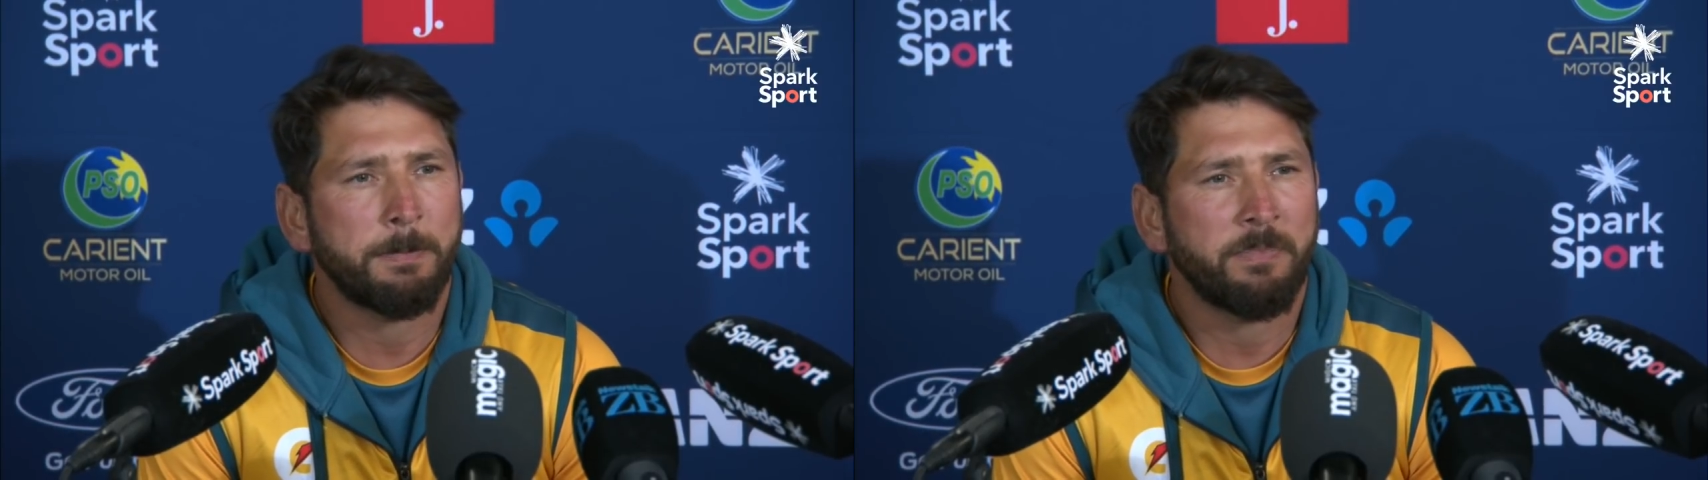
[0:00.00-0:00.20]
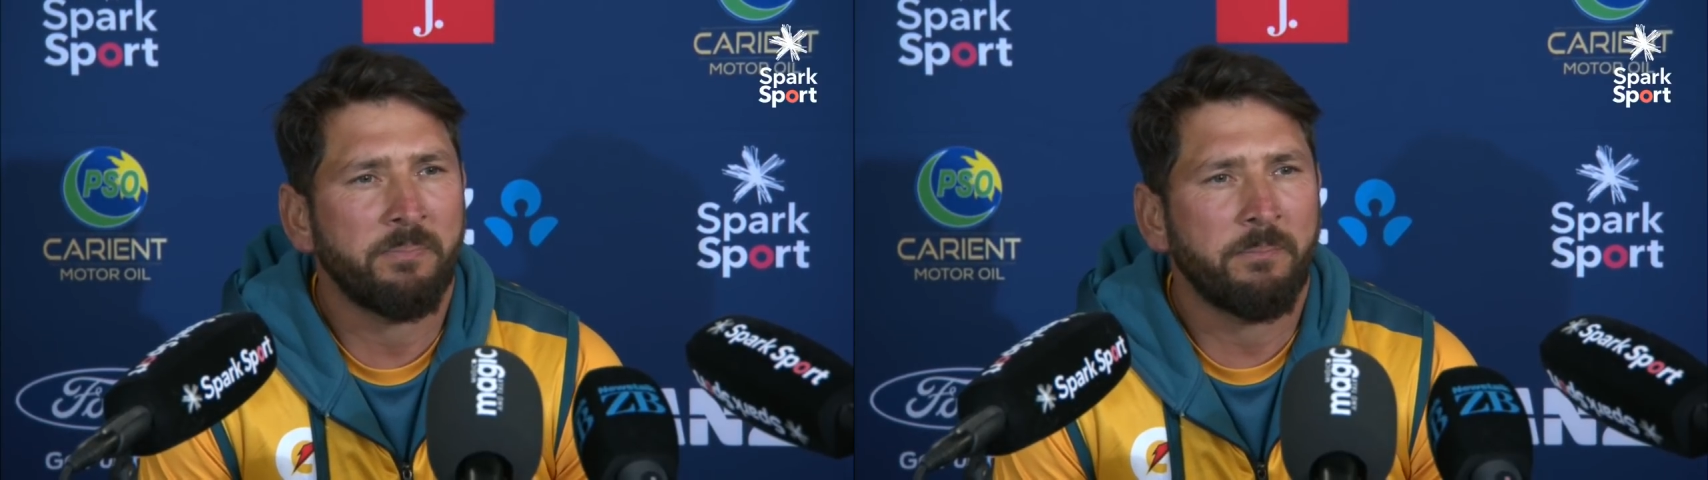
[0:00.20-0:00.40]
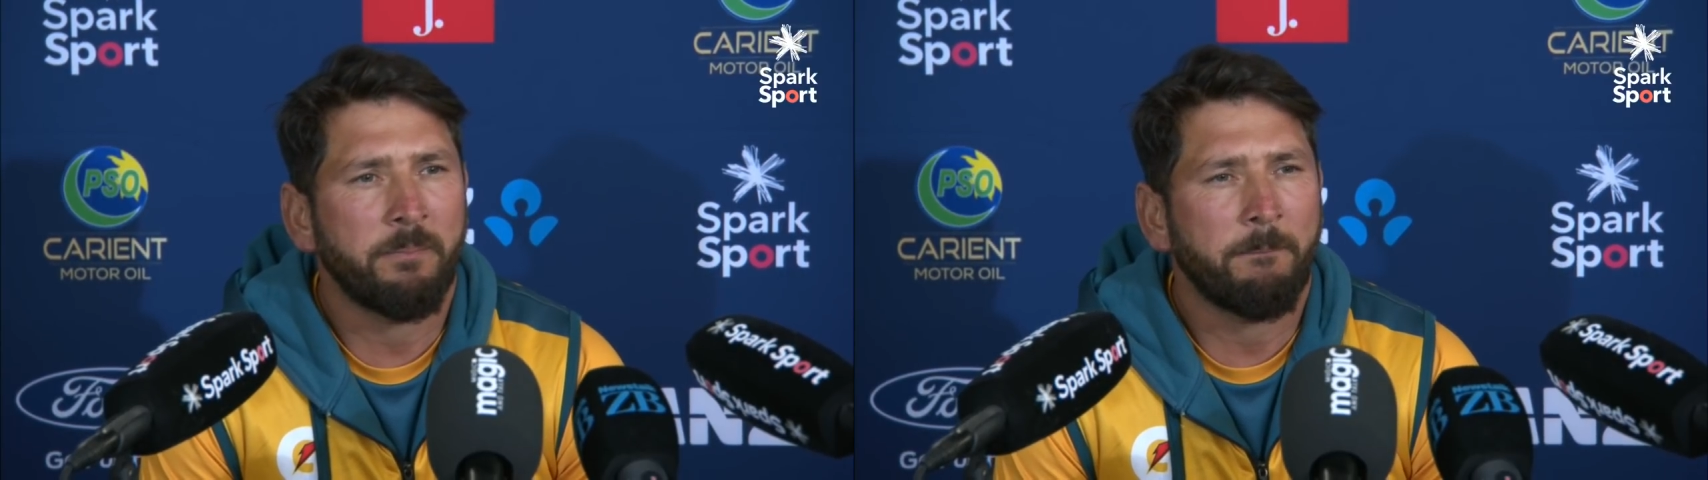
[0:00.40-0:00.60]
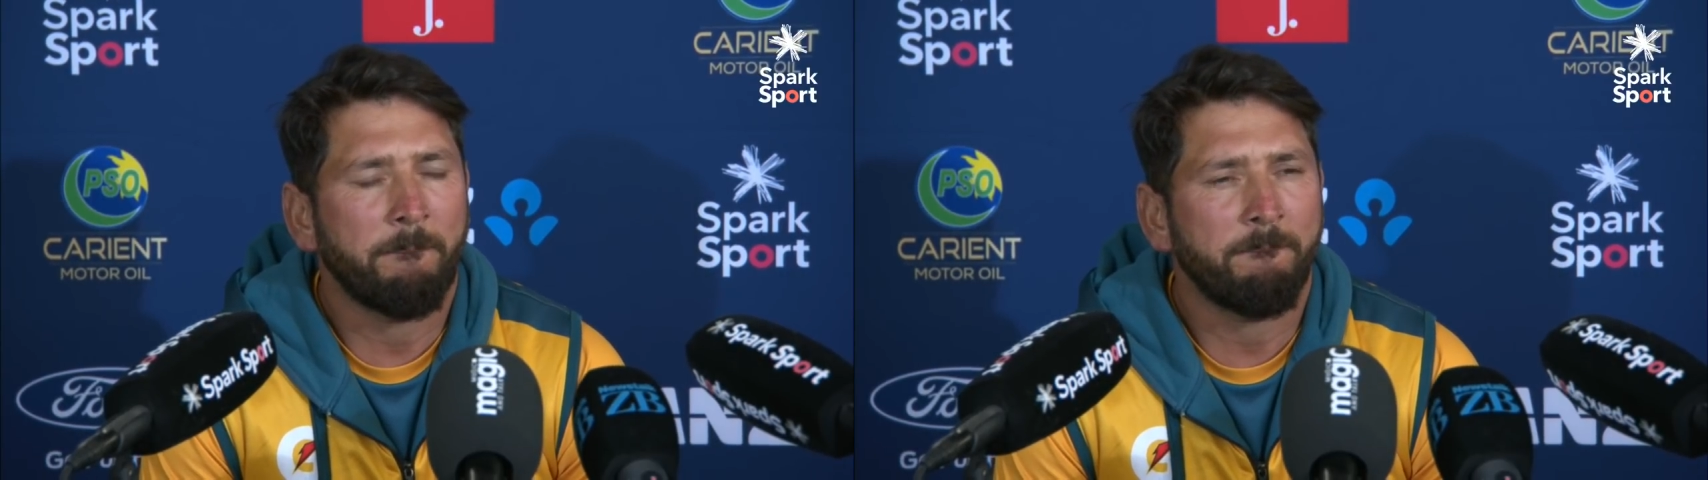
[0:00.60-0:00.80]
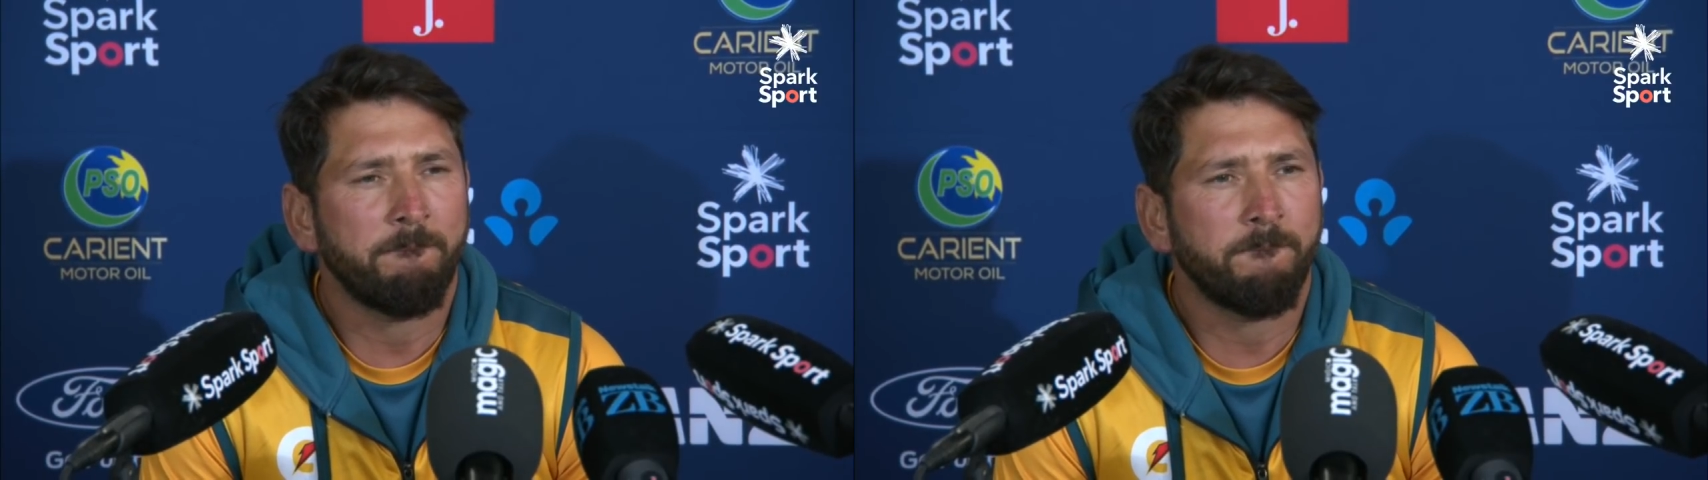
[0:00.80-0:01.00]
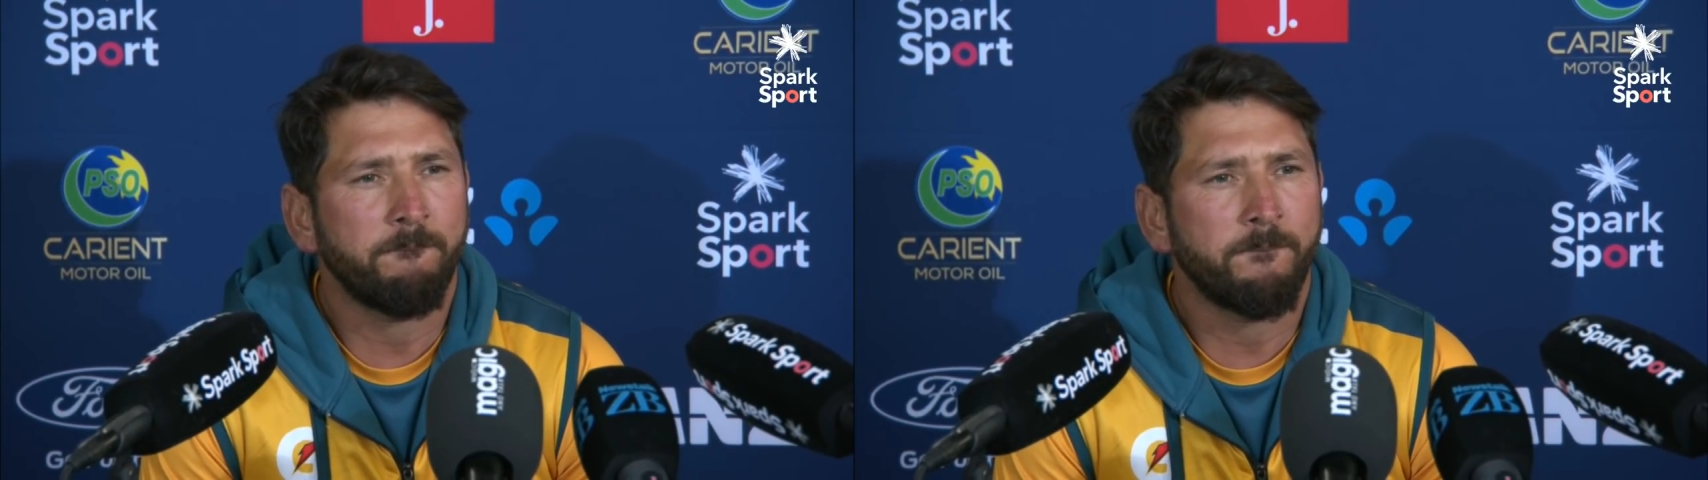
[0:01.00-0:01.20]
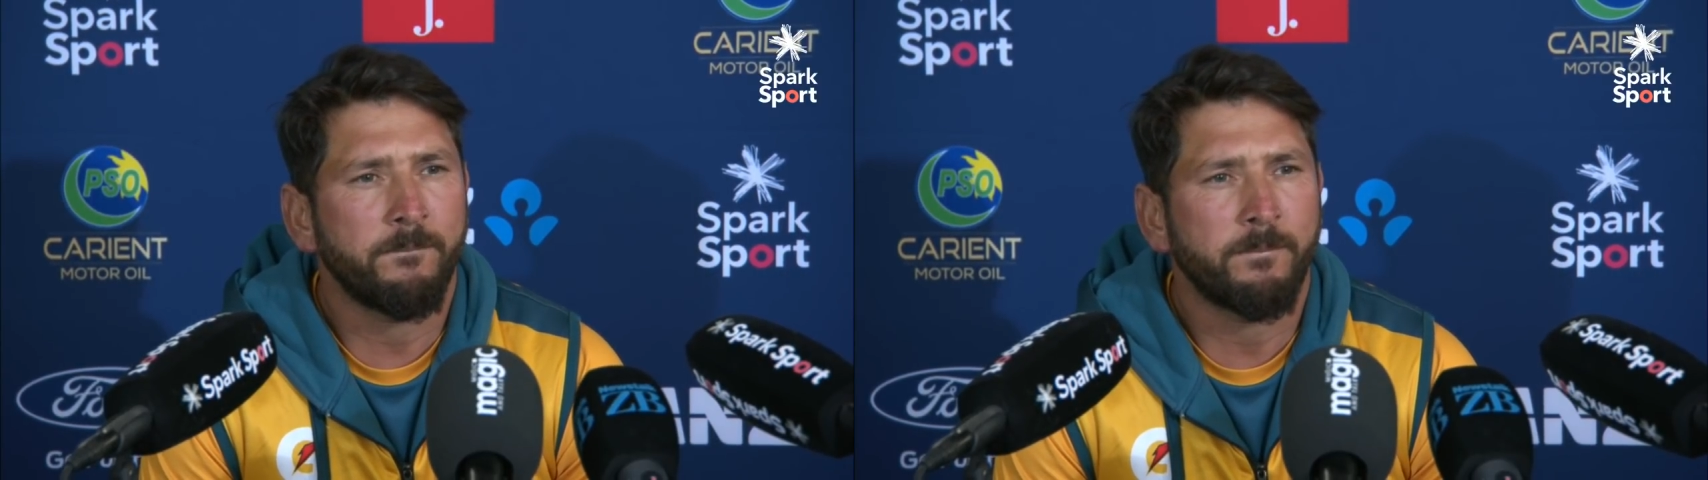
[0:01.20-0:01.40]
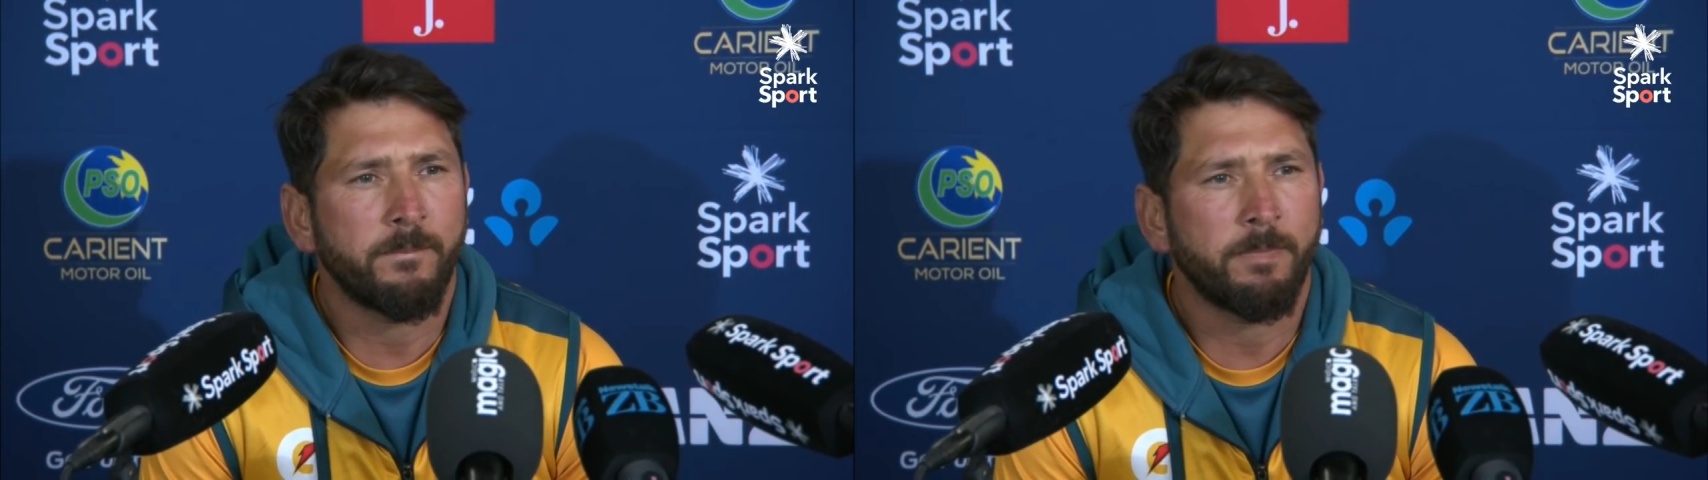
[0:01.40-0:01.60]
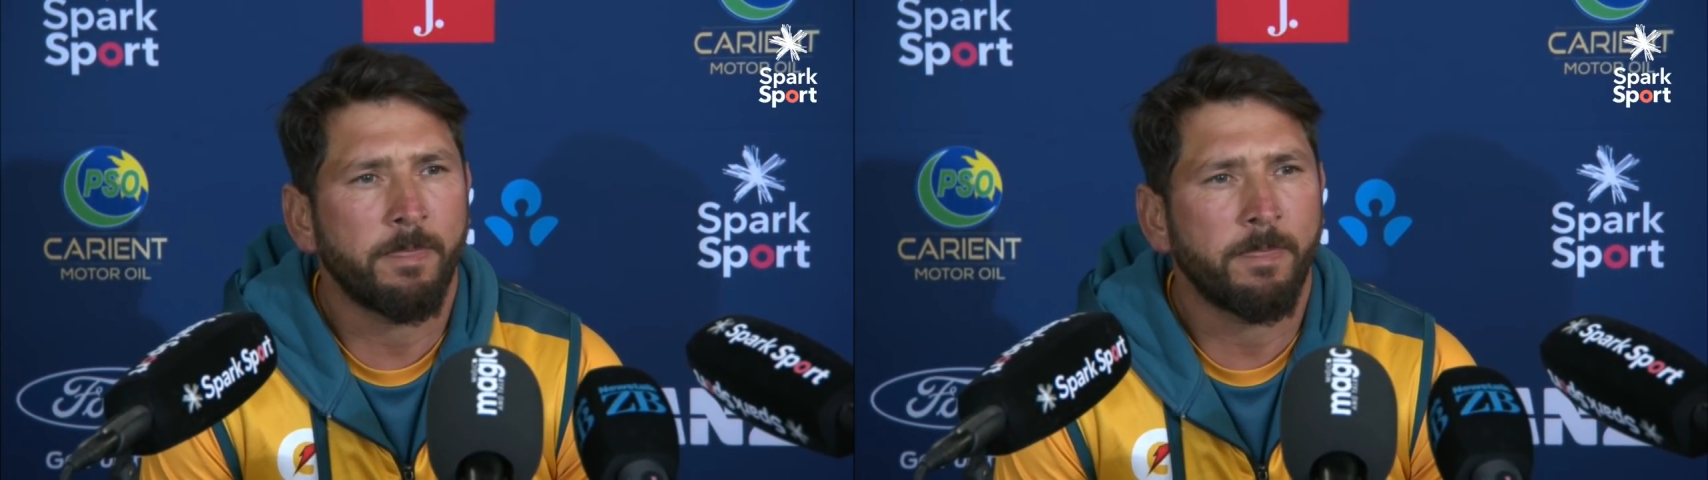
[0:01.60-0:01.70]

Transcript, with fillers: How, uh, how